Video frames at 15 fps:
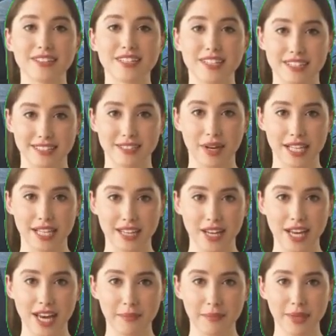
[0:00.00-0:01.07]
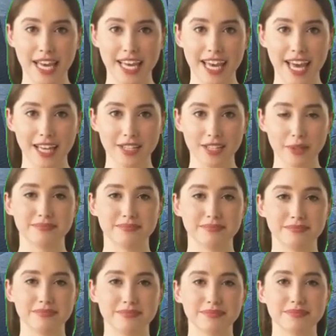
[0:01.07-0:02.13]
We had cup noodles and simple
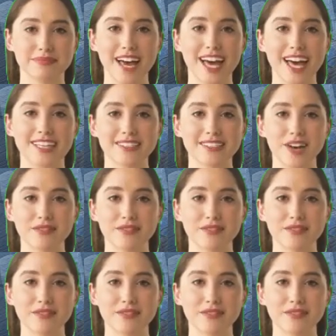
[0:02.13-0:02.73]
breakfast at the balcony,